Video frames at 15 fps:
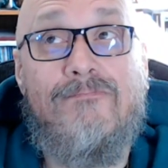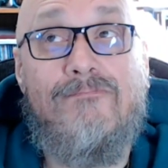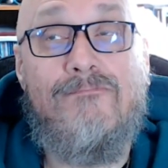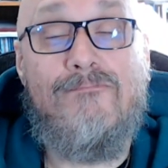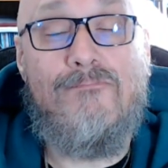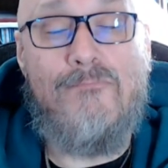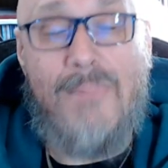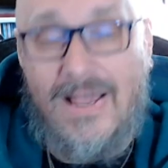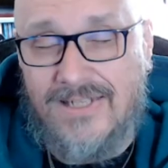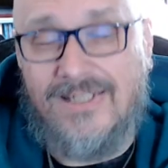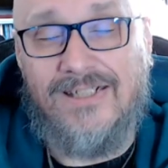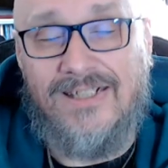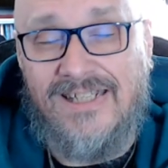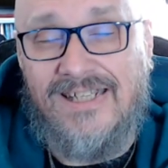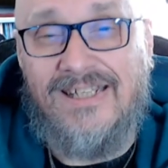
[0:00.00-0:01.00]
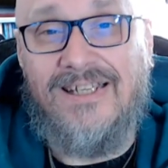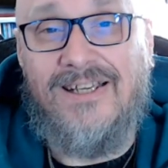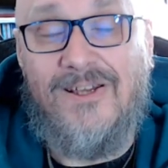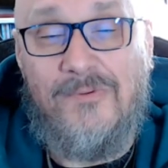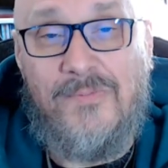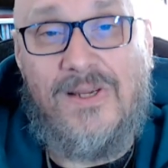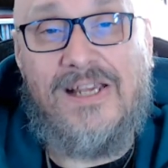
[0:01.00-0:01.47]
Messily,
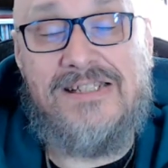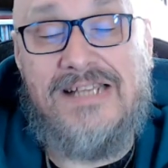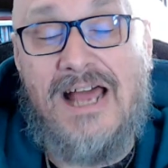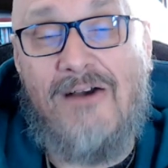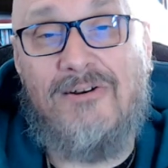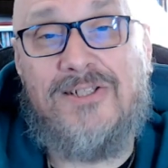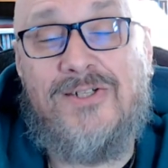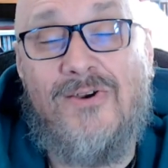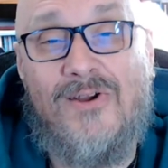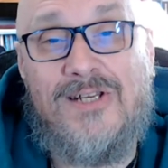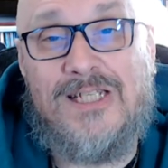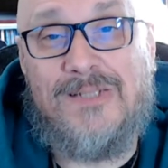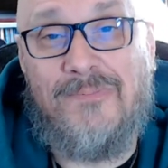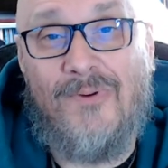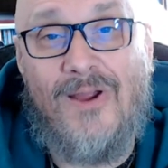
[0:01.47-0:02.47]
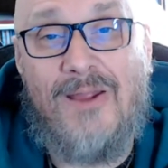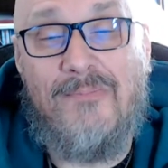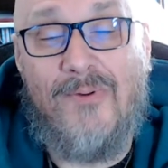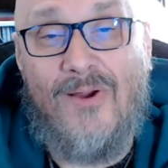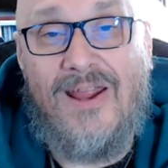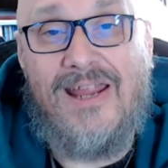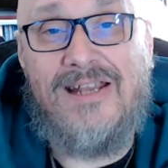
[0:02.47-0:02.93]
because now it's going to spray
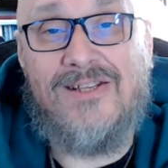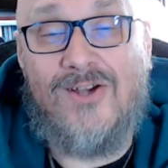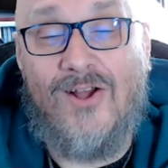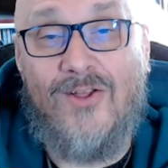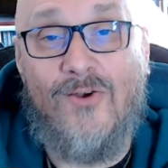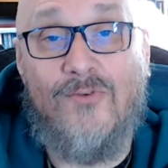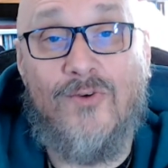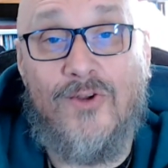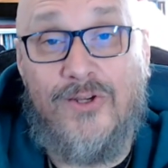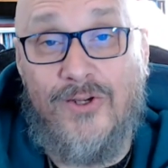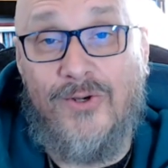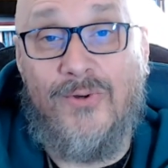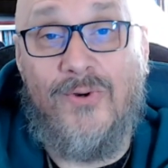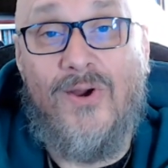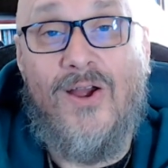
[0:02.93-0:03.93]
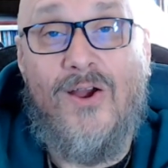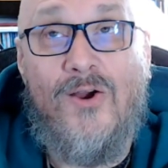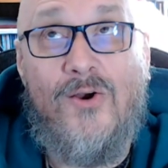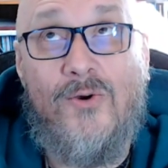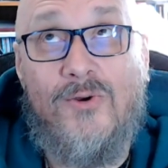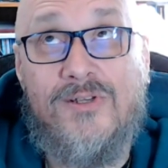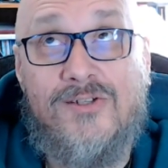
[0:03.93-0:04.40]
brains all over you,
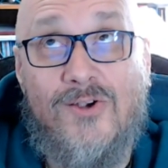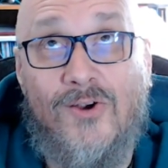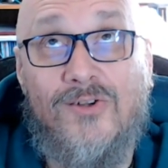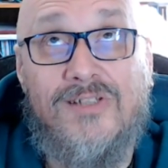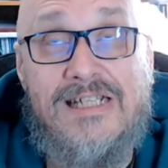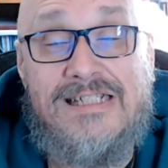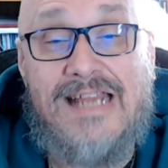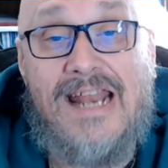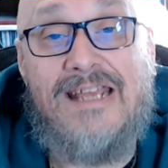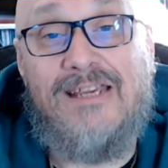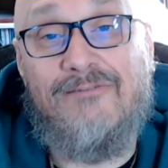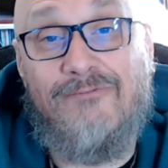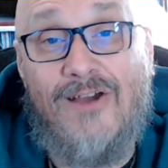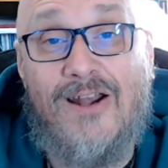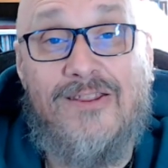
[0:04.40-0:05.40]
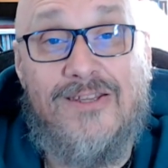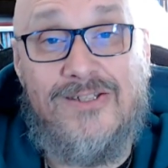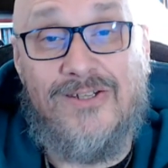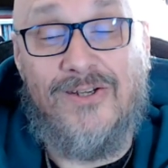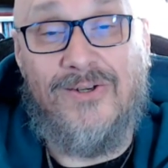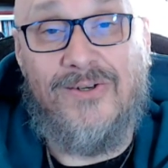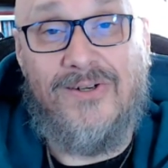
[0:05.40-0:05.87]
who is currently standing in front of the
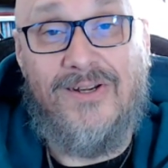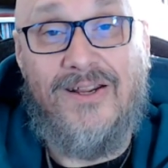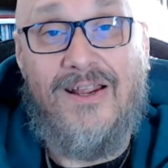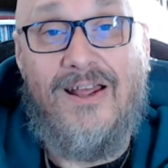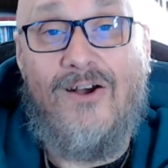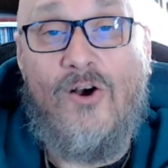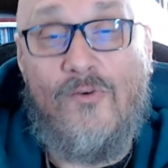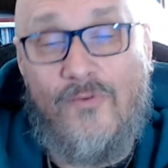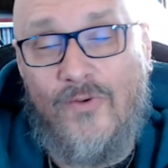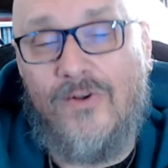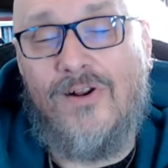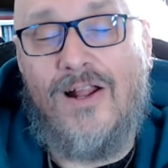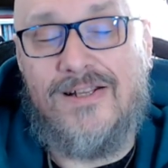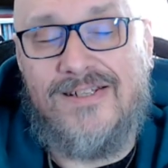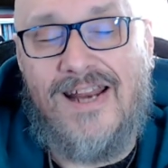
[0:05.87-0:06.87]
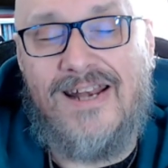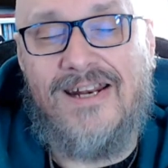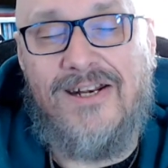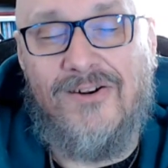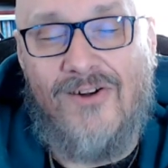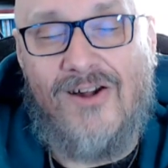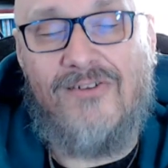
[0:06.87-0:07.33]
dude. Hopefully you're not standing
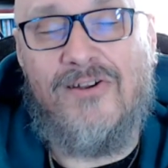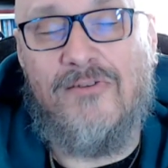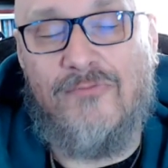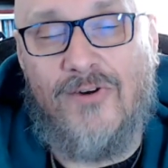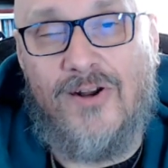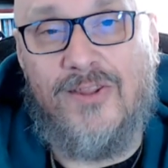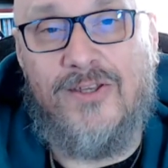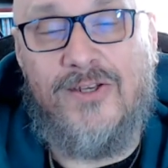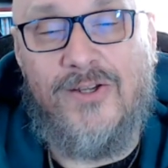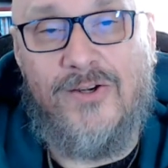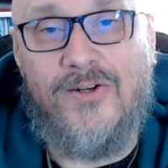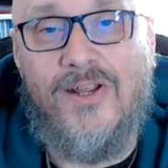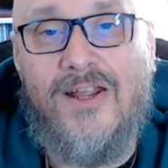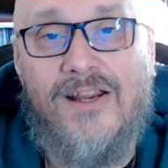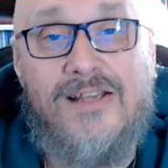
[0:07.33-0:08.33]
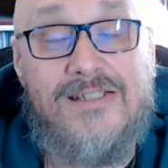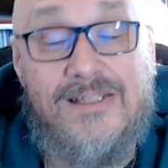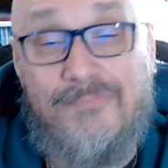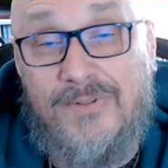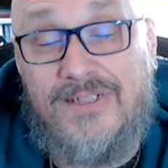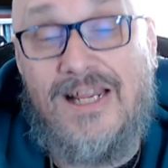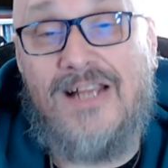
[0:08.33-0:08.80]
directly in front of the dude, because
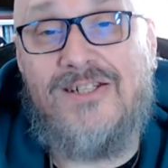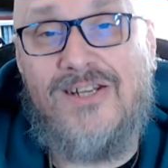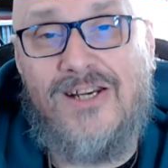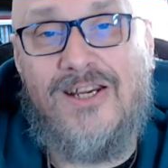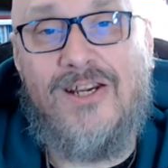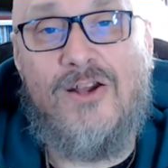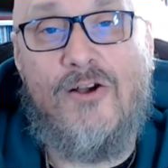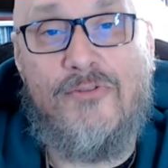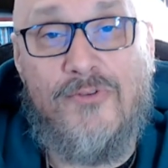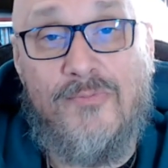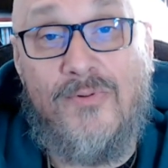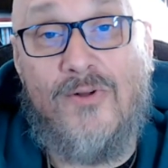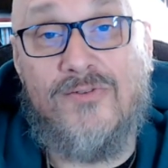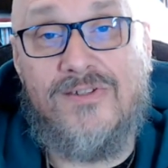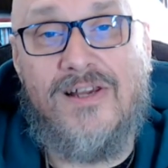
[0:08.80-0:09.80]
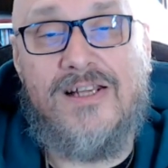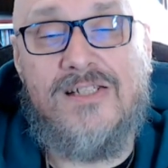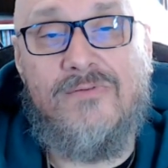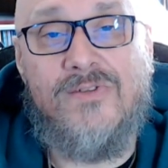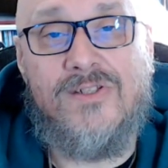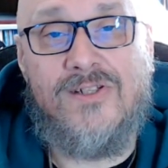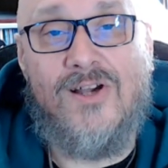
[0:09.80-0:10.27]
it potentially could go through both sides
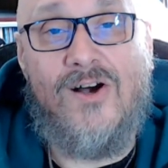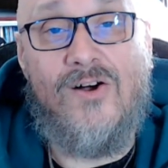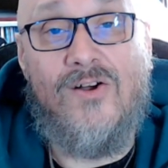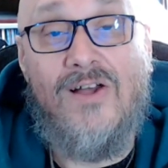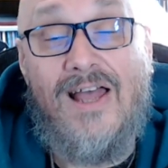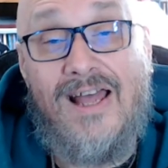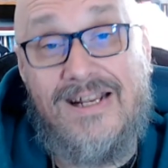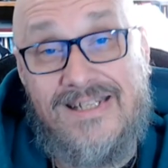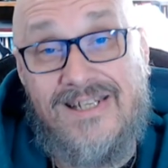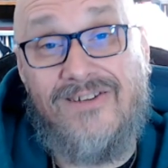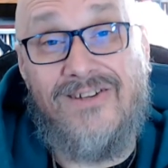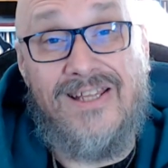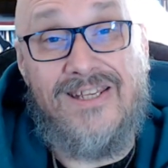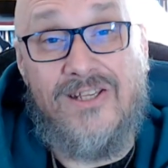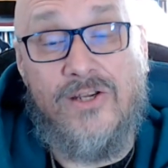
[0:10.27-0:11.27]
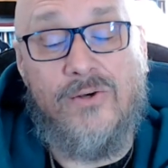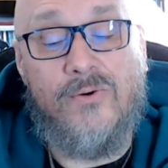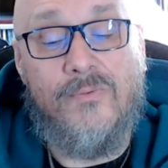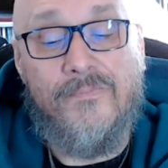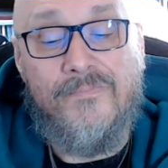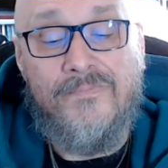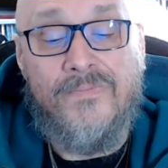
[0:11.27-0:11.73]
of his skull and still hit you.
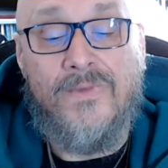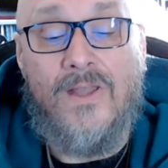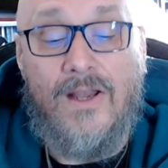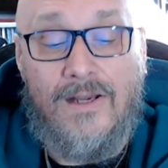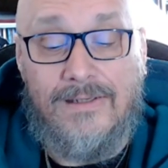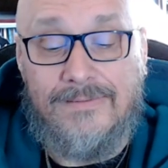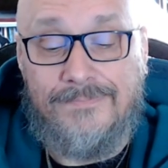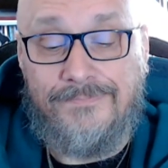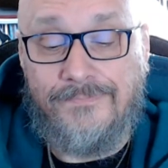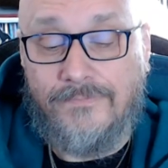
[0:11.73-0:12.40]
Not